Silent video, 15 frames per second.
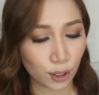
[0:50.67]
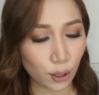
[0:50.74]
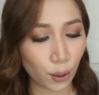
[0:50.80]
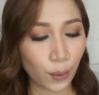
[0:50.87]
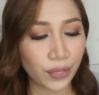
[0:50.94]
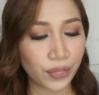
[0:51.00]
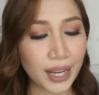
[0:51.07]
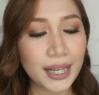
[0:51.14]

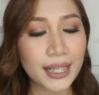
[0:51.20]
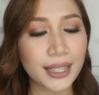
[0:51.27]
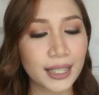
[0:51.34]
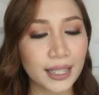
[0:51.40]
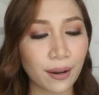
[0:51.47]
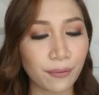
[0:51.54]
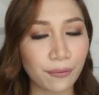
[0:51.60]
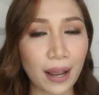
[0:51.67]
So
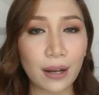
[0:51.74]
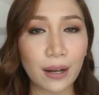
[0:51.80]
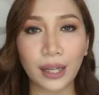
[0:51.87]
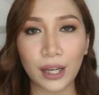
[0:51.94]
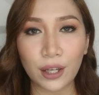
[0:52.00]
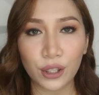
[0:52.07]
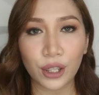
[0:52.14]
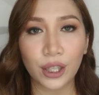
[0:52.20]
this
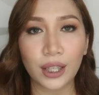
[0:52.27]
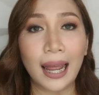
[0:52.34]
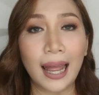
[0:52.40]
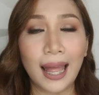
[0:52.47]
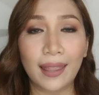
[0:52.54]
foundation